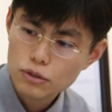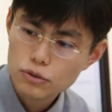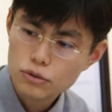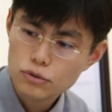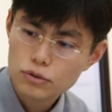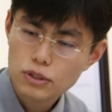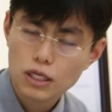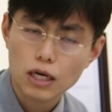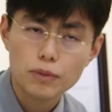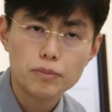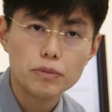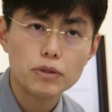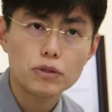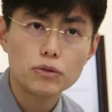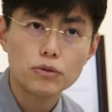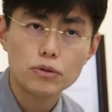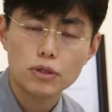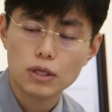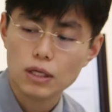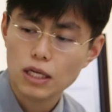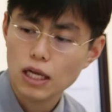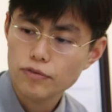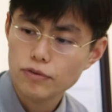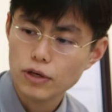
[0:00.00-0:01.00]
to come into
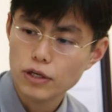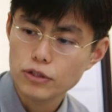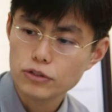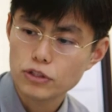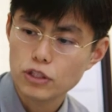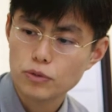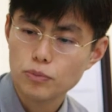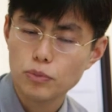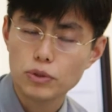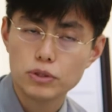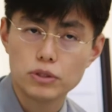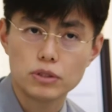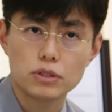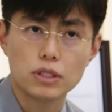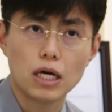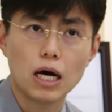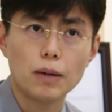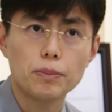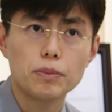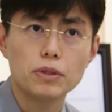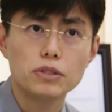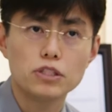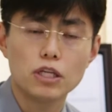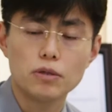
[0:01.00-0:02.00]
the left atrium, which is the
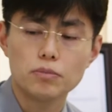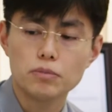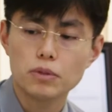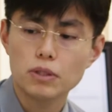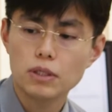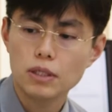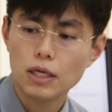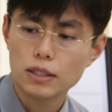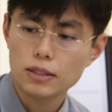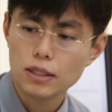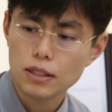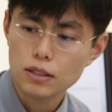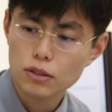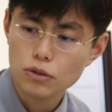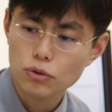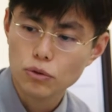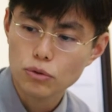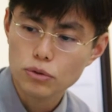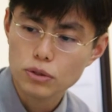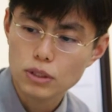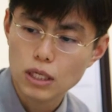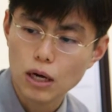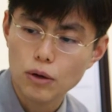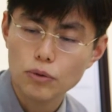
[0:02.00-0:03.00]
upper chamber, and then
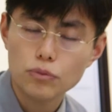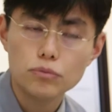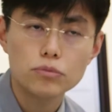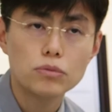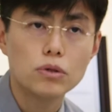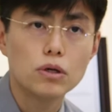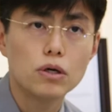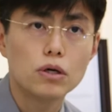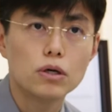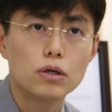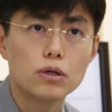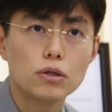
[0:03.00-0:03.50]
go down